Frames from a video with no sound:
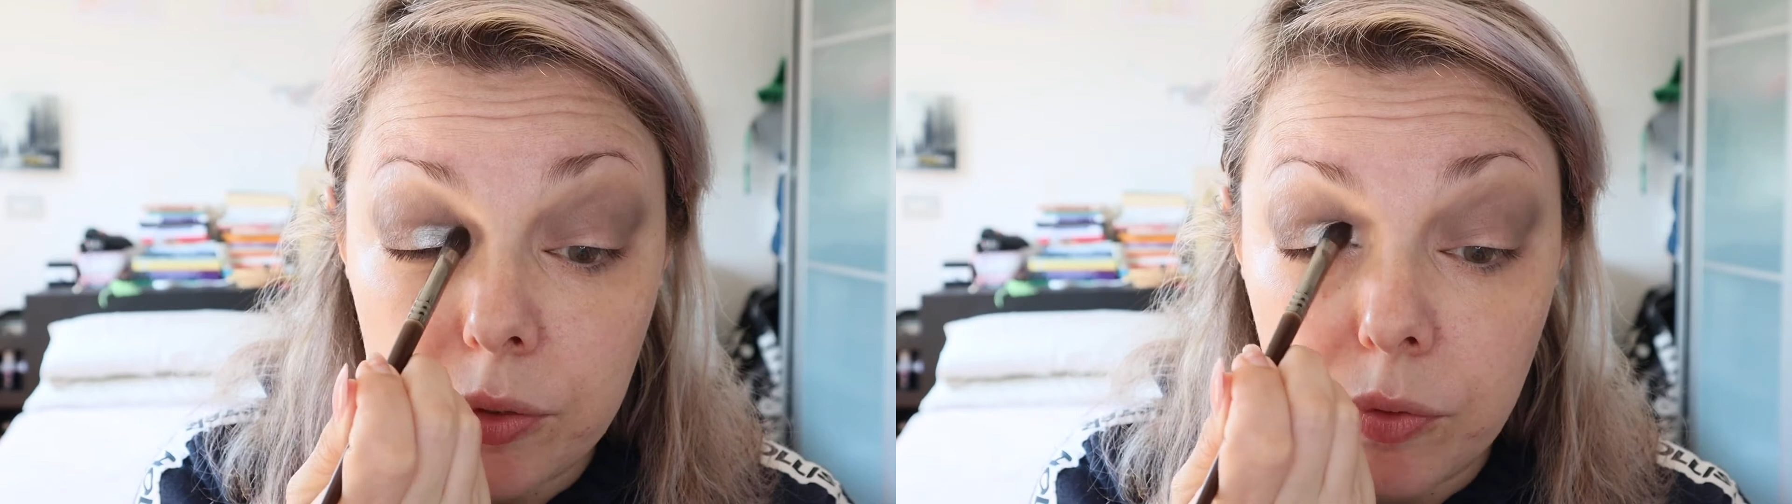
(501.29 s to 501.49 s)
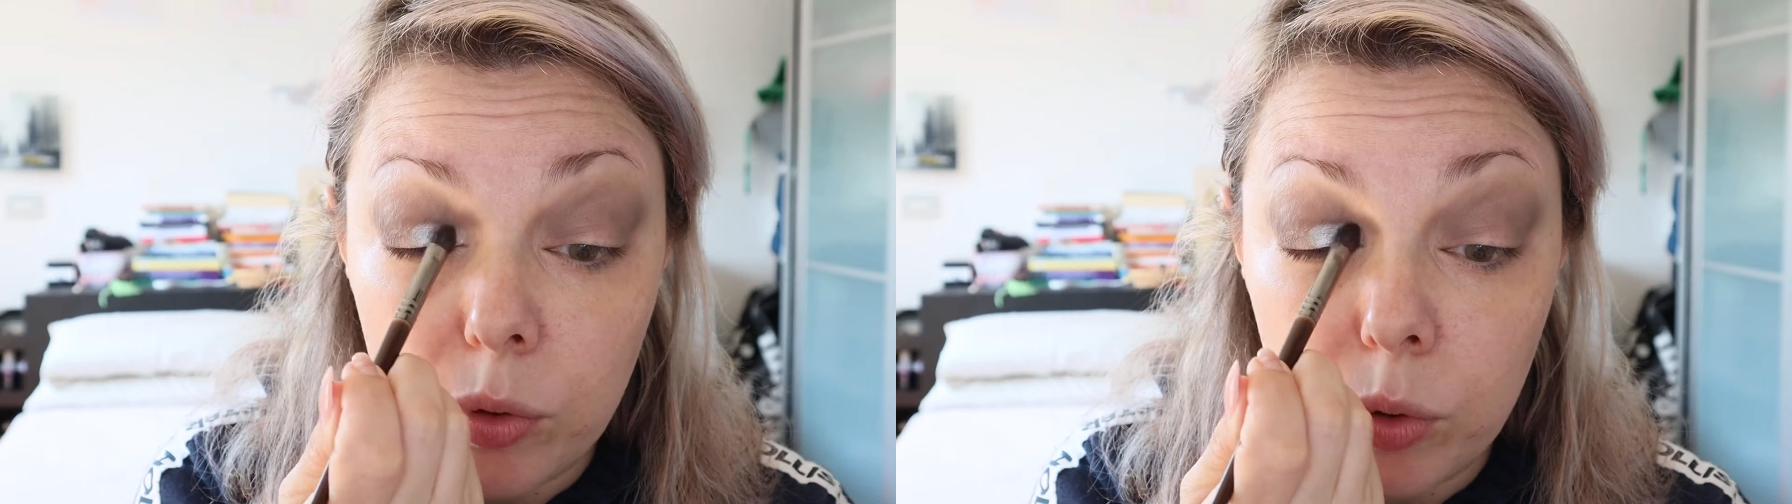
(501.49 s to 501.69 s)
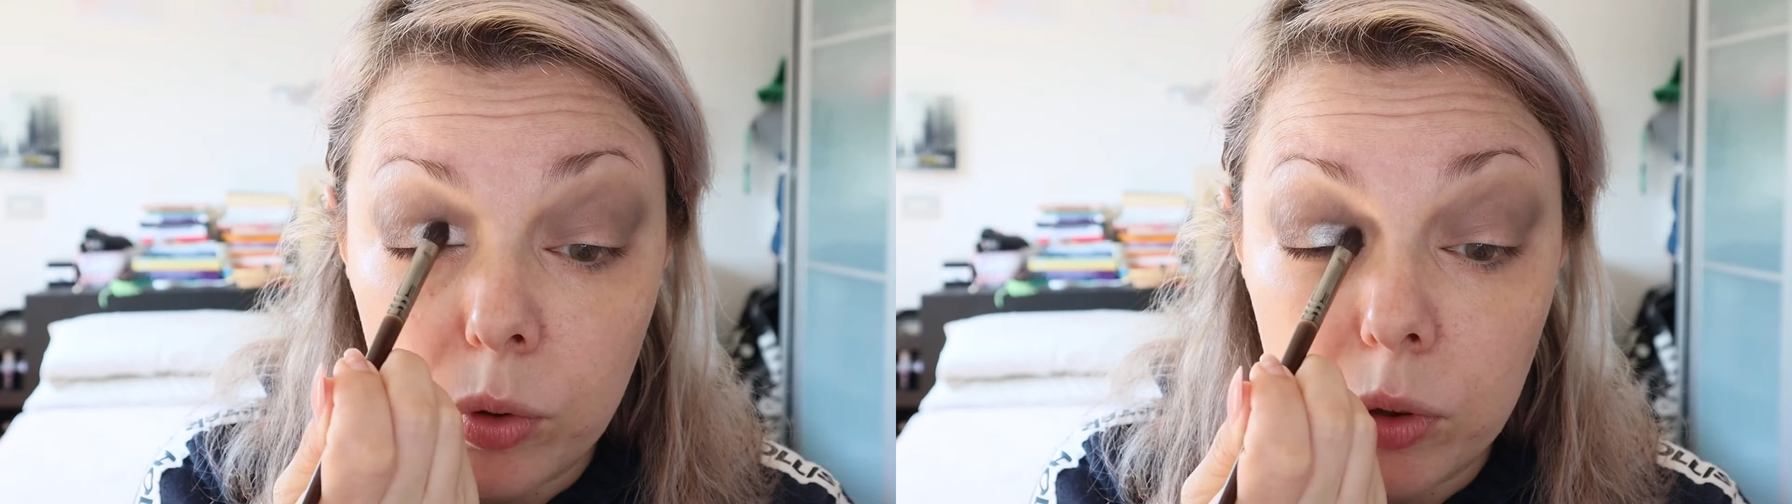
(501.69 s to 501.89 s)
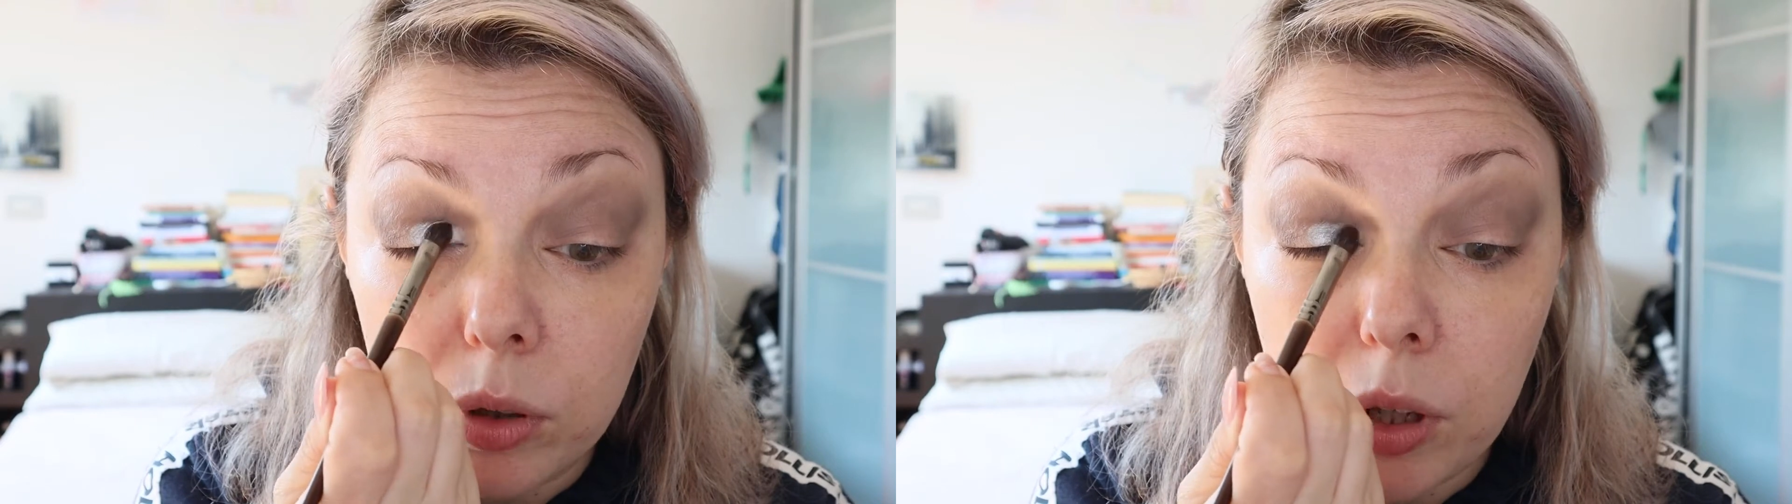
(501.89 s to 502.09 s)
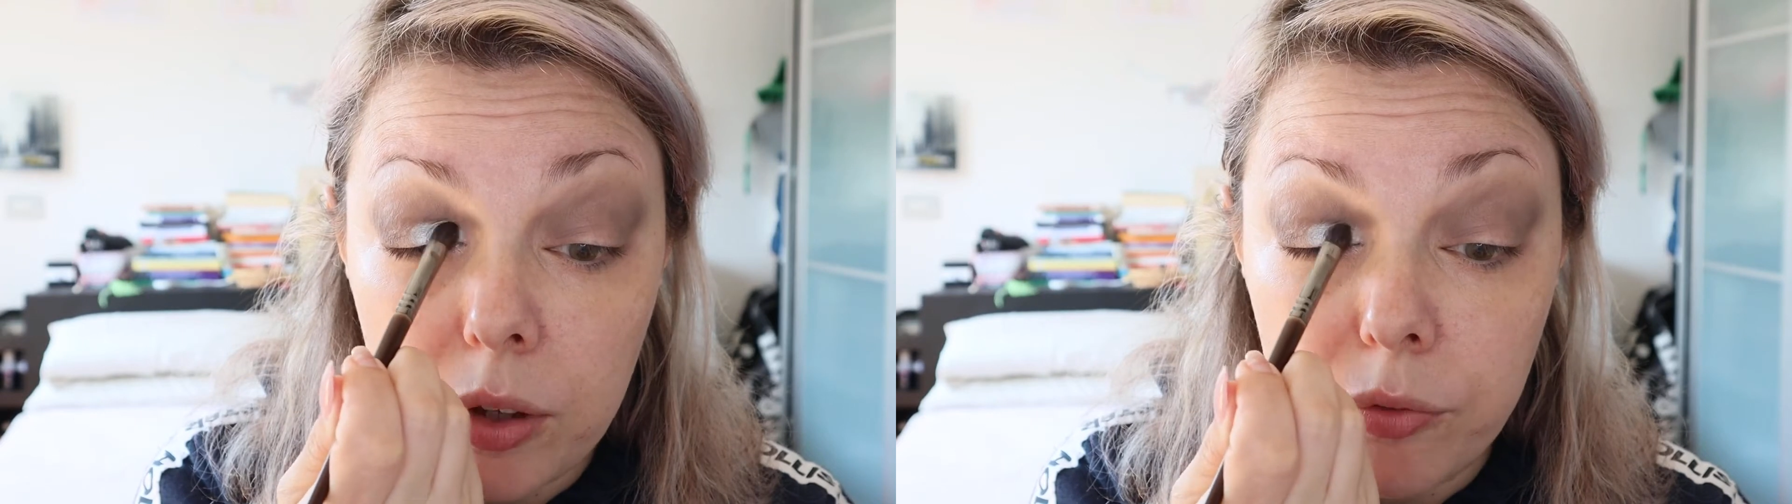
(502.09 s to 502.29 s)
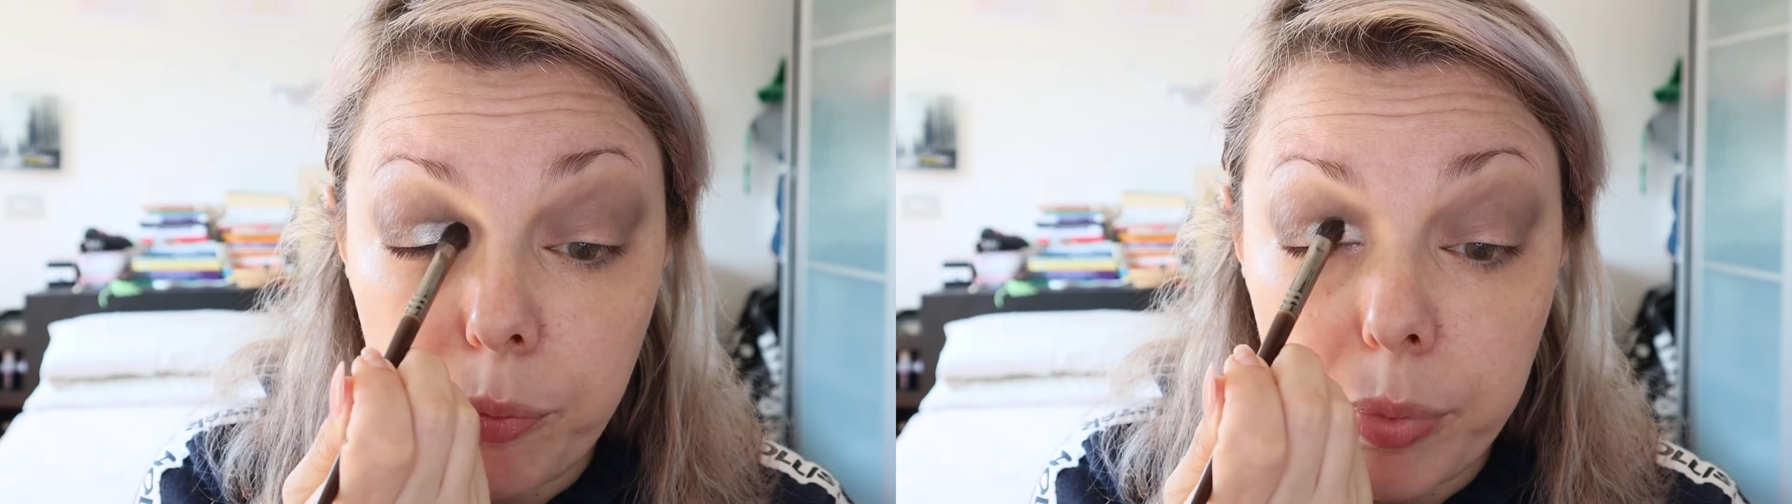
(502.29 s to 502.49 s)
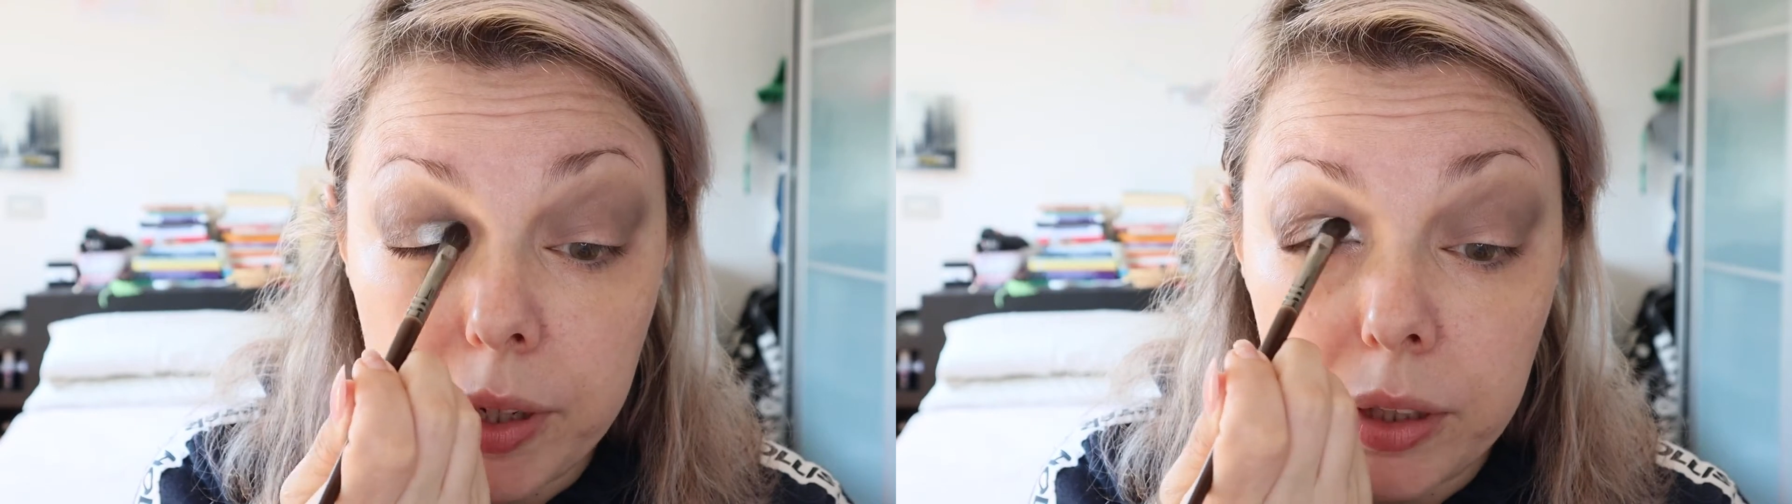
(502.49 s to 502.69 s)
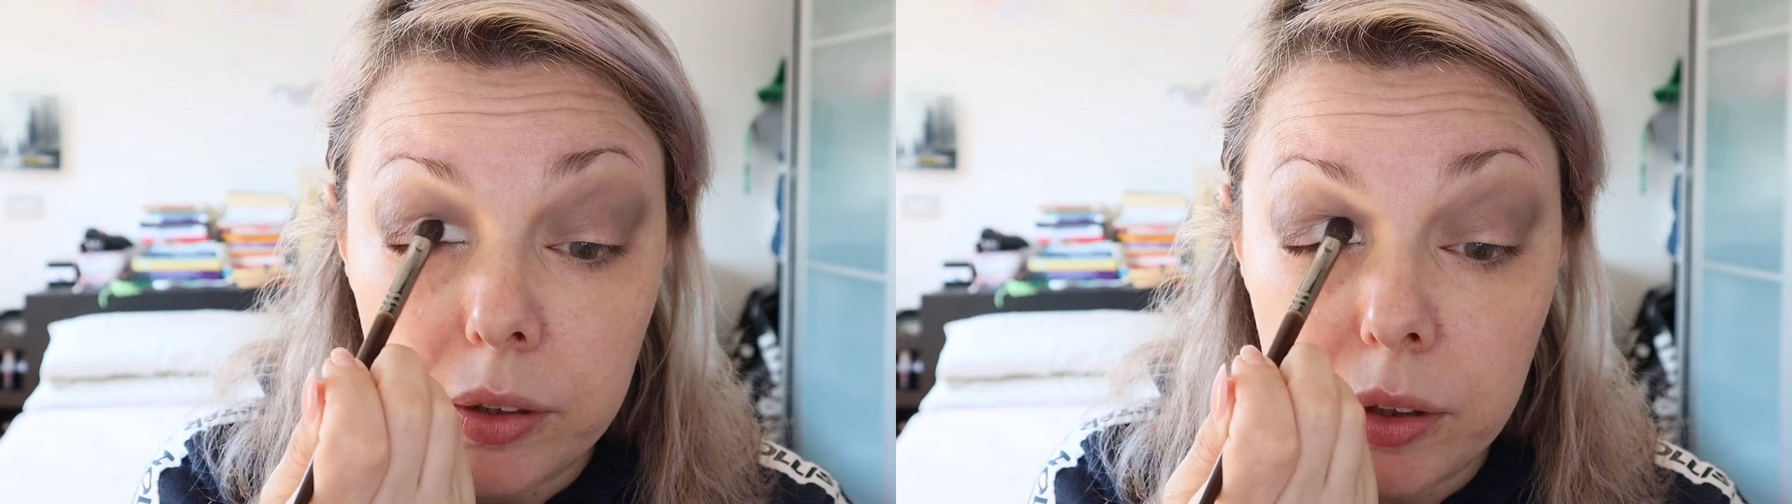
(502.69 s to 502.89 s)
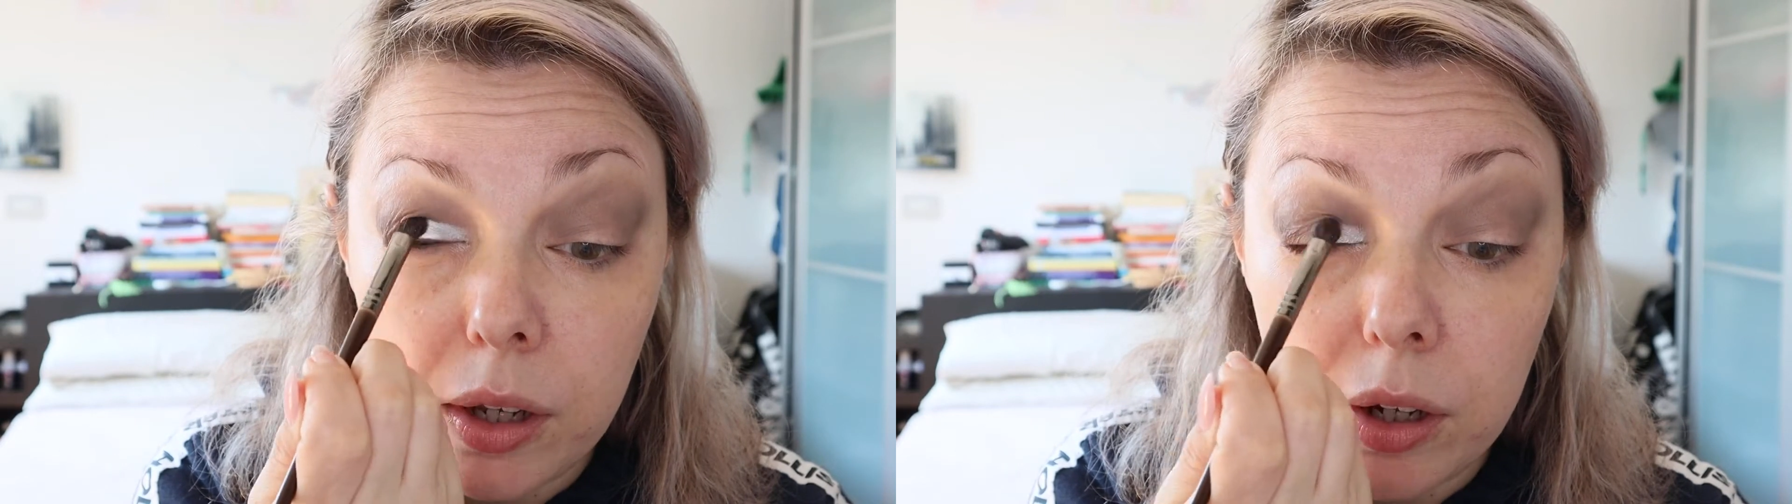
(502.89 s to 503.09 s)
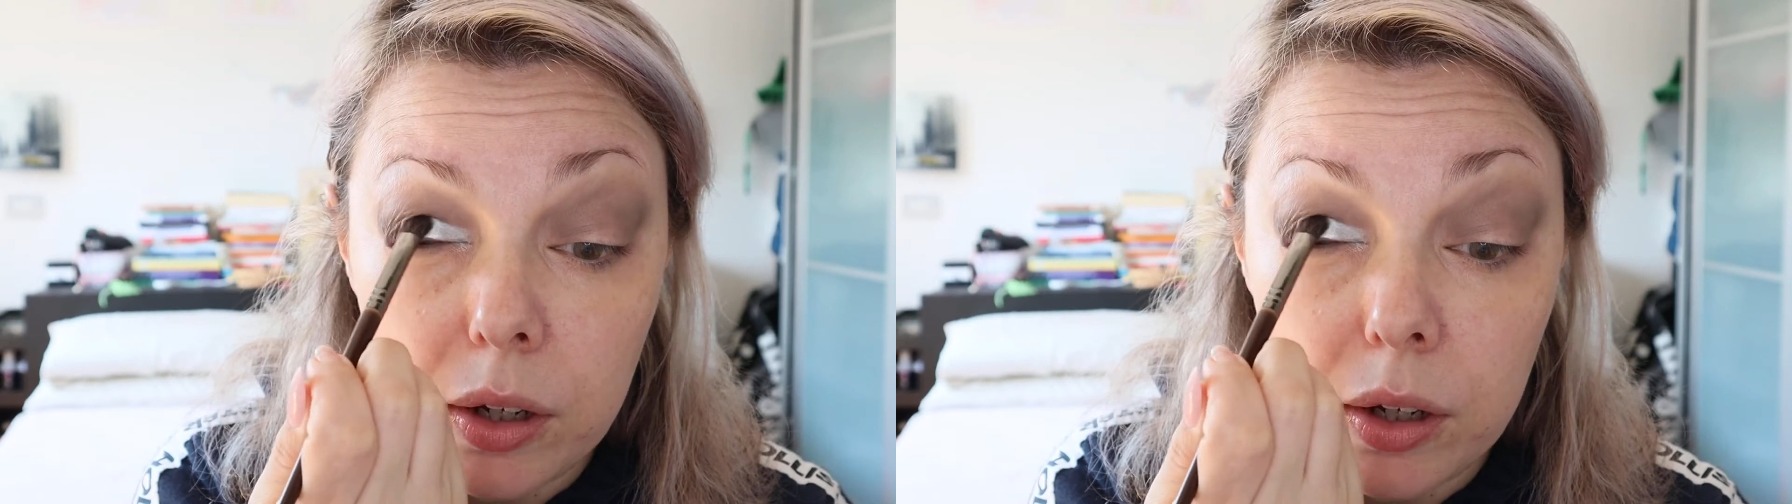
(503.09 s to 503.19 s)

would have been